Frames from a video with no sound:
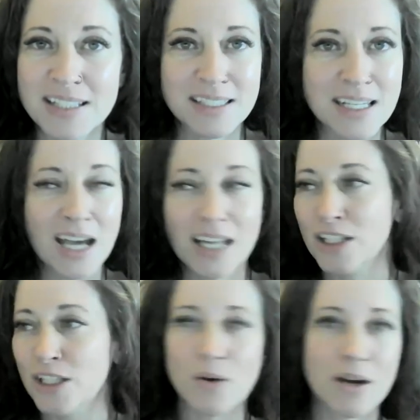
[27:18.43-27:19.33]
it's
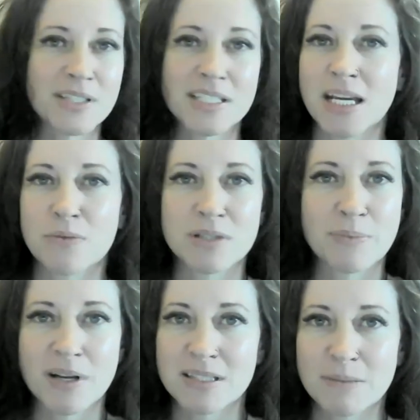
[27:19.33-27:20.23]
not you have to take
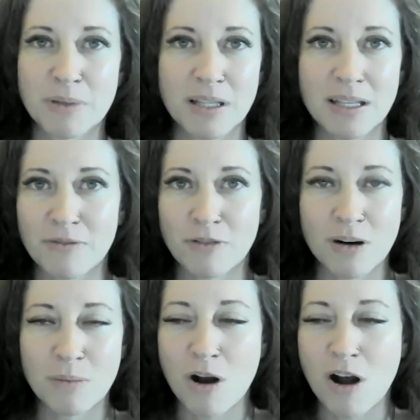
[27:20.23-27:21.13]
responsibility
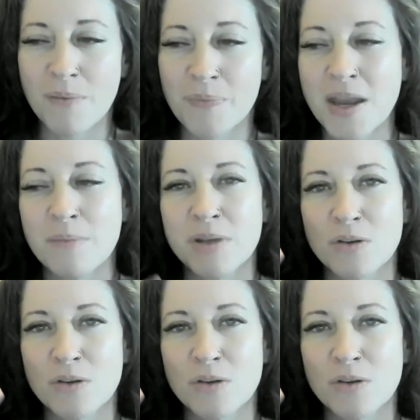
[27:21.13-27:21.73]
for them all.